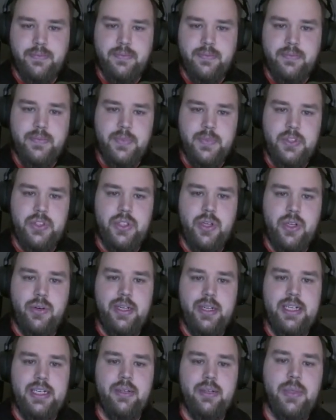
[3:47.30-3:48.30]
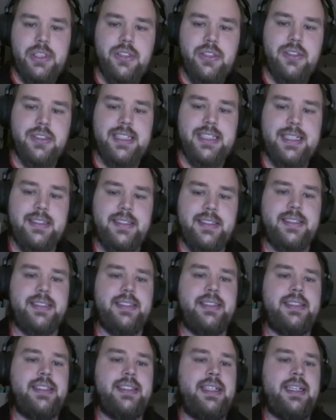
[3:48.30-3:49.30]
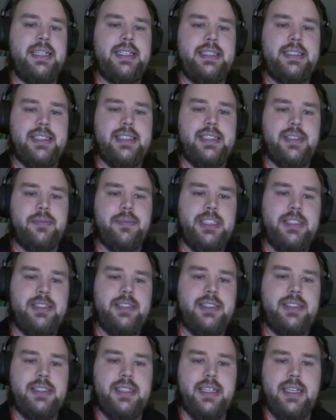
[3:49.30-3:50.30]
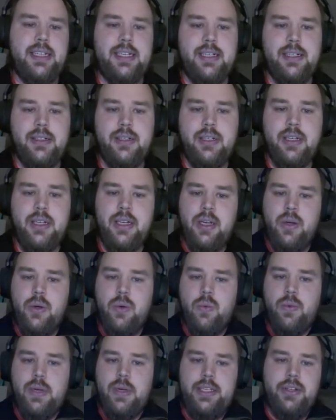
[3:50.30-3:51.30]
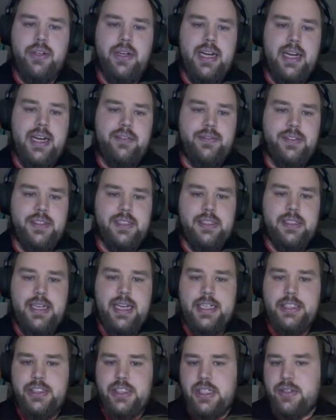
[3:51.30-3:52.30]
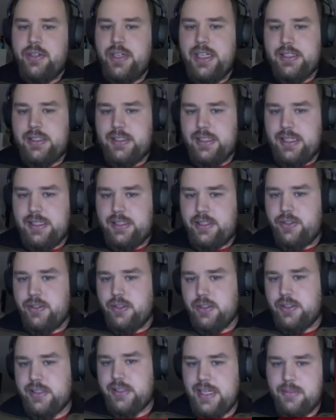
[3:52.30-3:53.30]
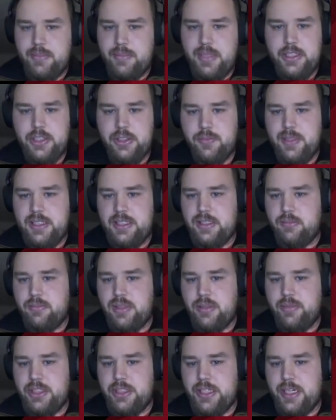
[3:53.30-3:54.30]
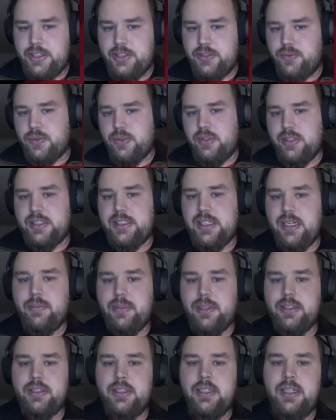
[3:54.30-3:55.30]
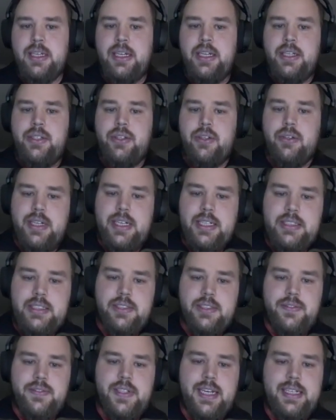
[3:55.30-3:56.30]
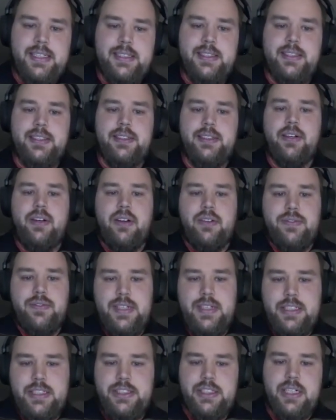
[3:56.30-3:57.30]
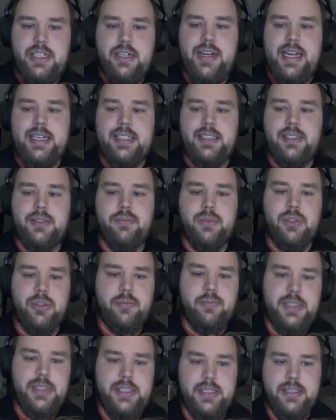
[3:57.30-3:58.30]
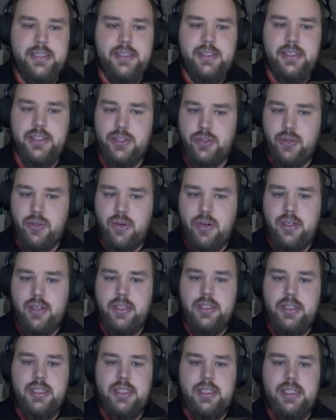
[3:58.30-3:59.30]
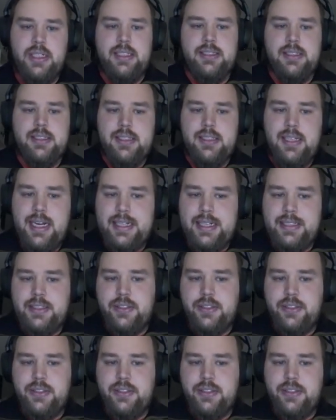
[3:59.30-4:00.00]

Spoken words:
So in a visual sense, this means when you have NGRX as your state management implementation, for example, your interface of NGRX would be the store, the selectors